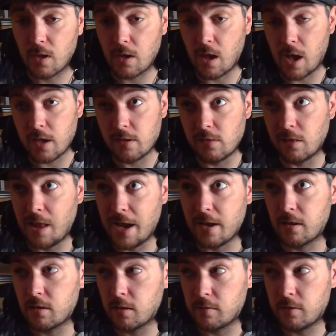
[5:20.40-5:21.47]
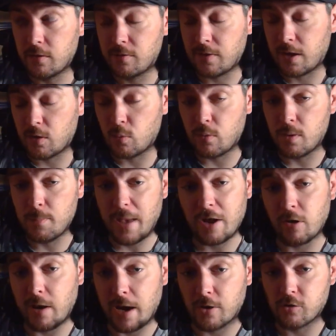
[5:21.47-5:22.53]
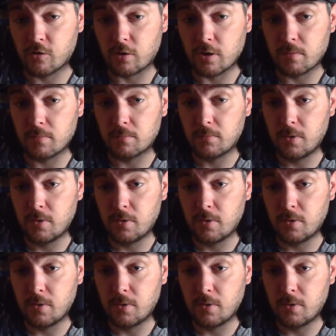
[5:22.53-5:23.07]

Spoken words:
I like the second one better, actually.